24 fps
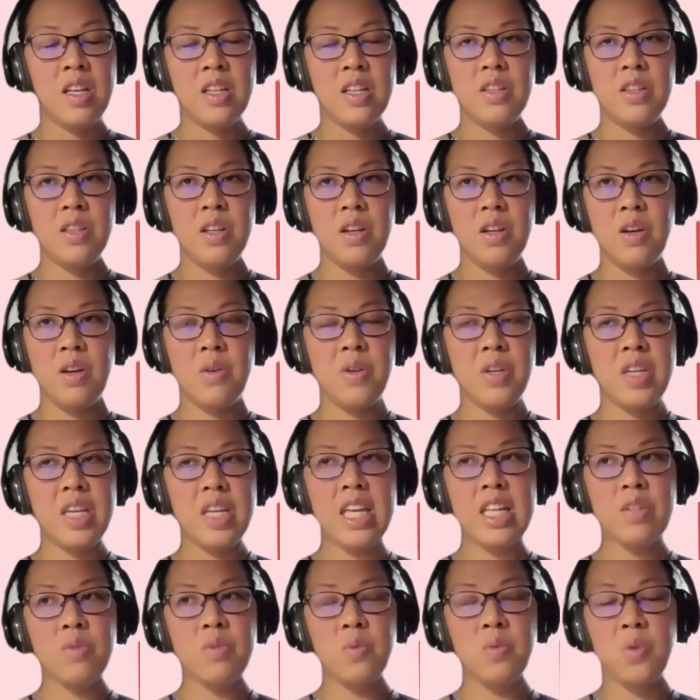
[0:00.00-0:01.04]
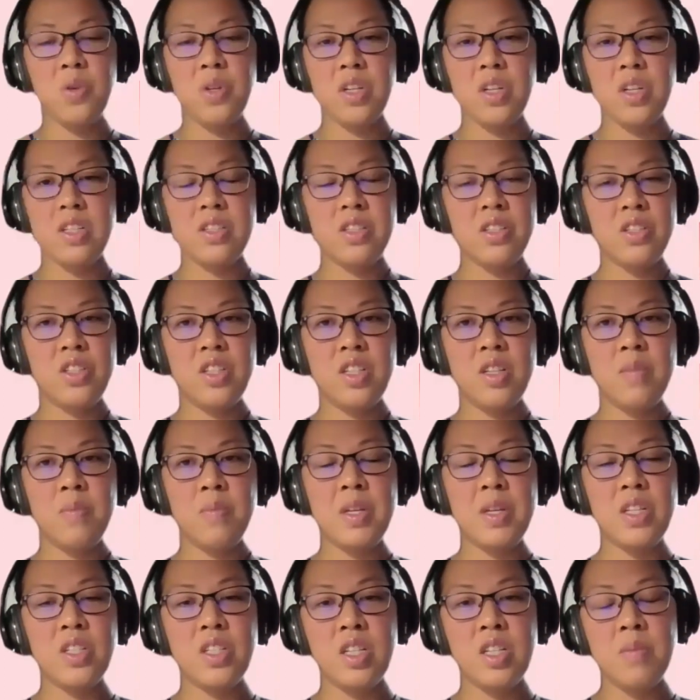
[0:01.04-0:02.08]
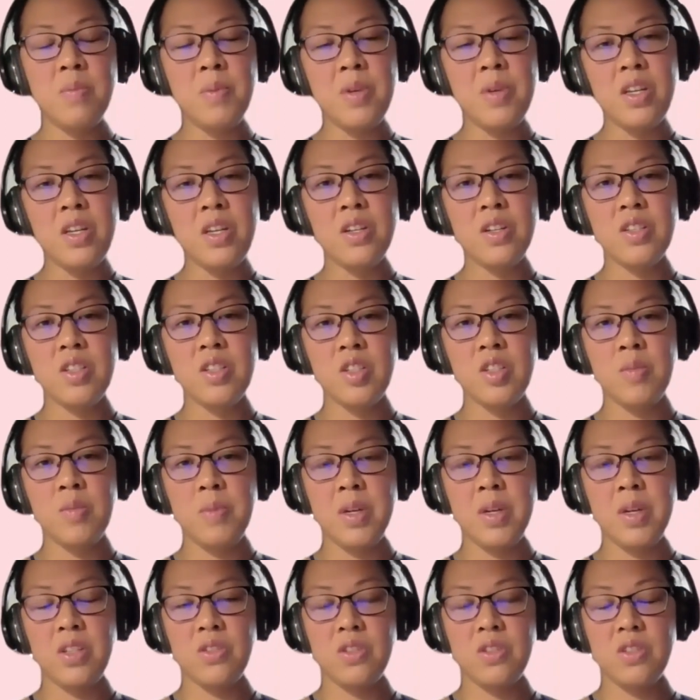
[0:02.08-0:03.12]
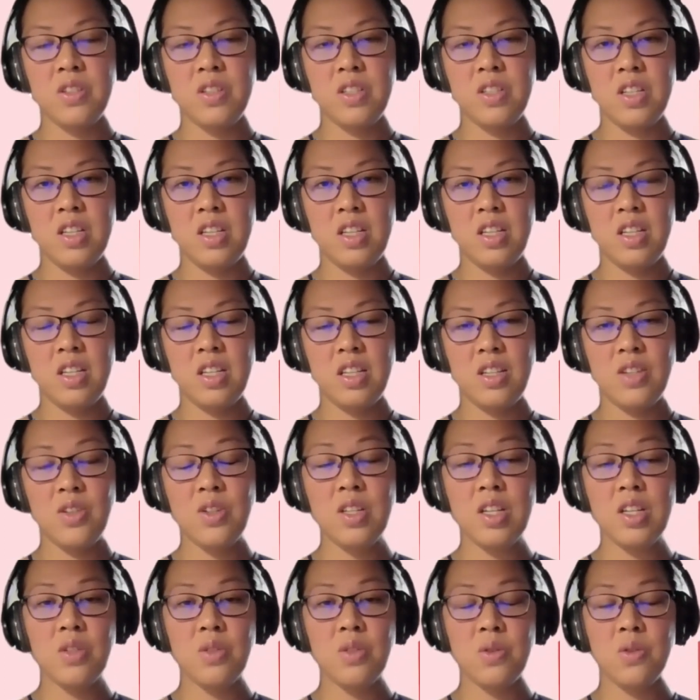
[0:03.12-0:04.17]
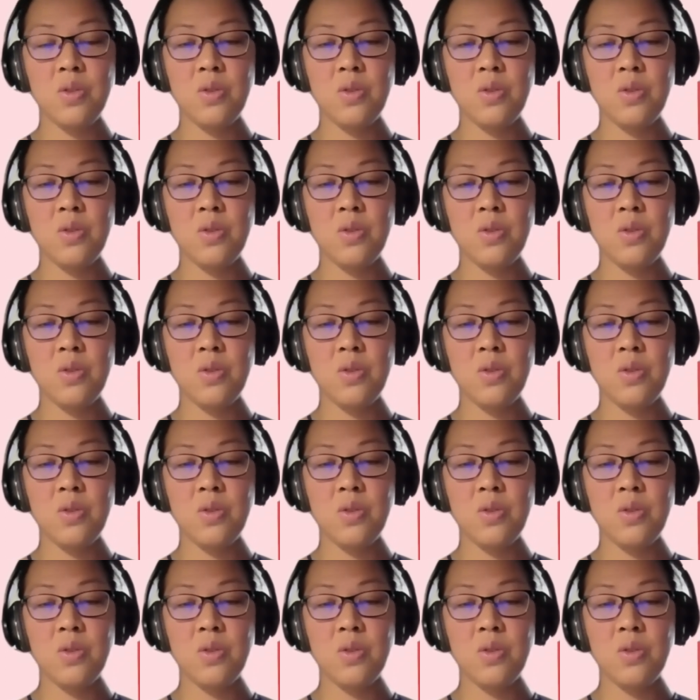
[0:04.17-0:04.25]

No, you can't work as a GP. GP here is a specialty. You need to